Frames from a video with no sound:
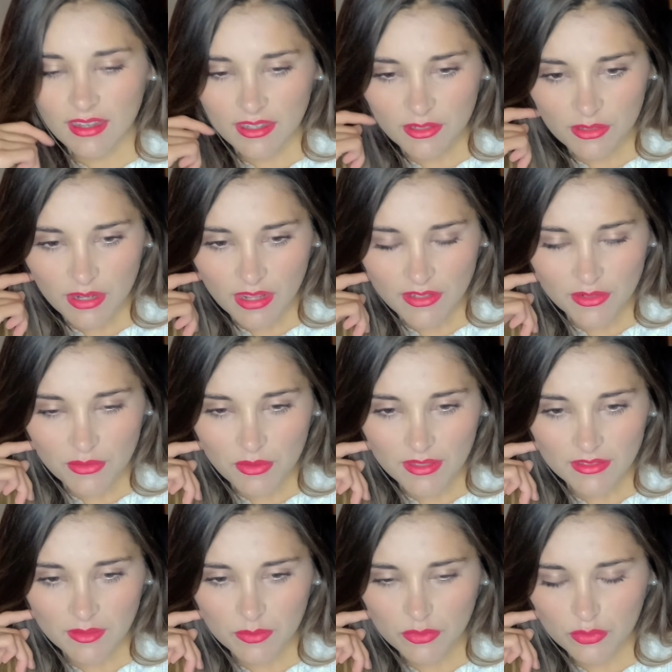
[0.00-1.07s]
I don't, I don't
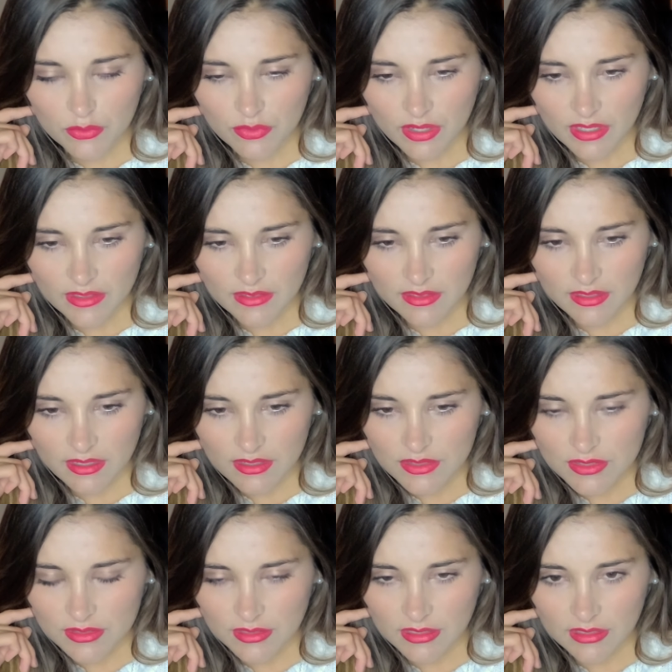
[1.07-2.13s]
want them to fight,
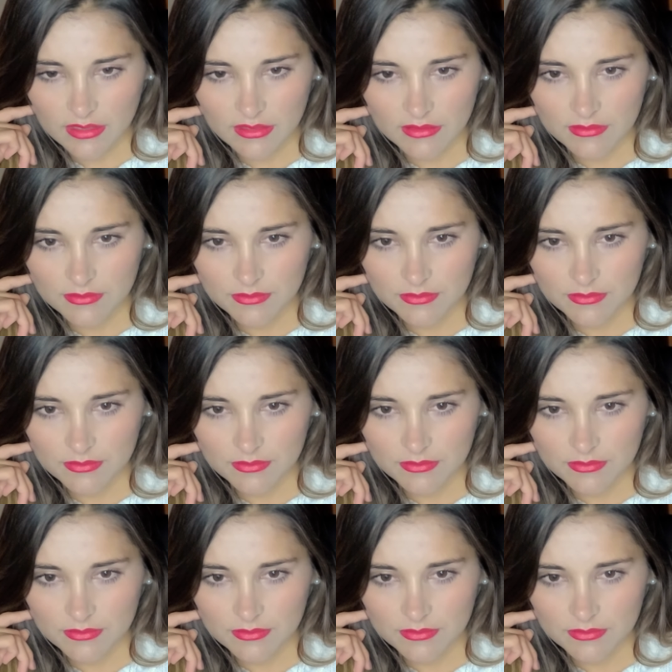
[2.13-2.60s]
actually.